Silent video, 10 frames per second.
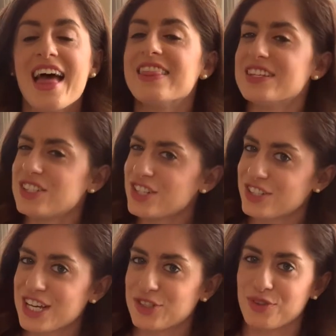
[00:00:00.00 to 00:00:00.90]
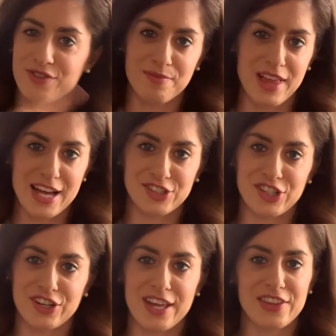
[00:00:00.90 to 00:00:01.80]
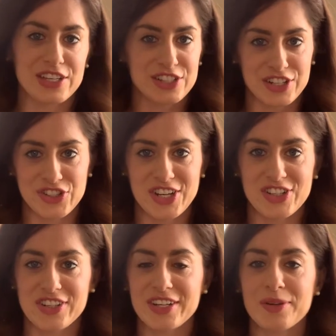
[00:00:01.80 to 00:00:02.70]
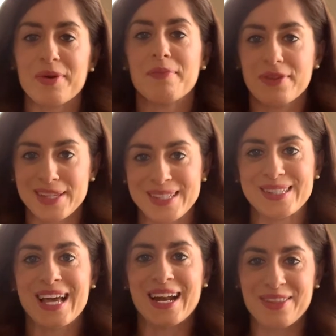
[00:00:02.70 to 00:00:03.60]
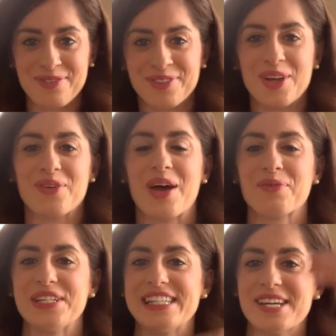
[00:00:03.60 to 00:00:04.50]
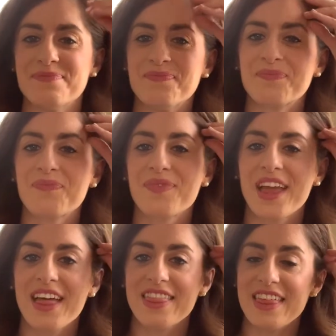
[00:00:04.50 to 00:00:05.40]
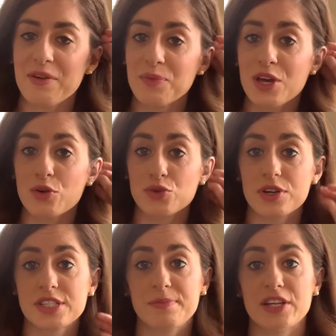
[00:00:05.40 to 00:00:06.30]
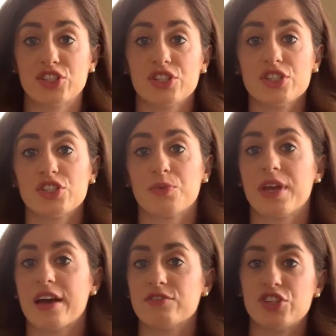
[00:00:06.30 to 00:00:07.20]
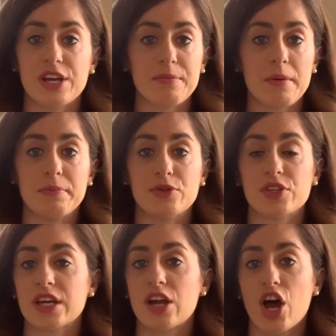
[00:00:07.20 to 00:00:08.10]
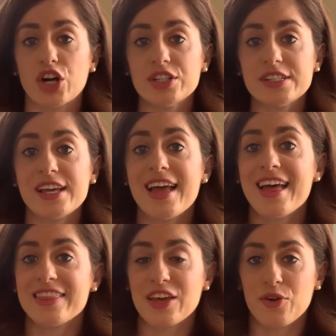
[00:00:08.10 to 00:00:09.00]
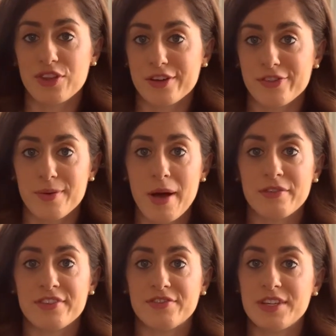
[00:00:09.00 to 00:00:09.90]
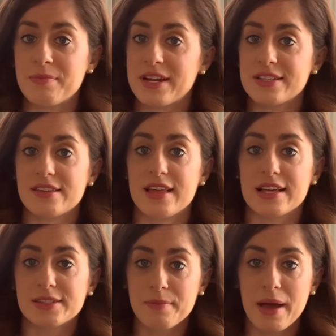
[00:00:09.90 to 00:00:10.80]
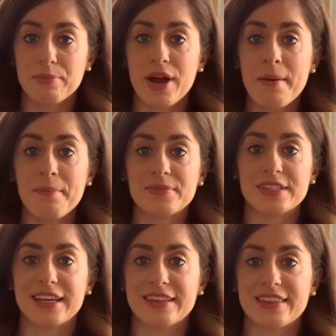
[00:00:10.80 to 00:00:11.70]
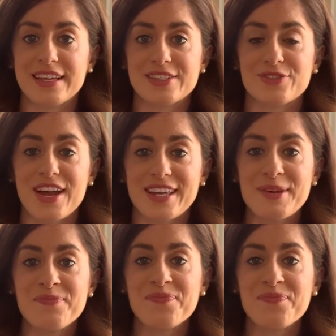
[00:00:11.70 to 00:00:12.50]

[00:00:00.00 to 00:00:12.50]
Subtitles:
This is our schedule from last year, and I think it's going to change a little bit, but this is kind of the flow that we did. Then we go to our specials, so we have gym, music, and art. They go there for about 50 minutes, and that's my prep to get things ready.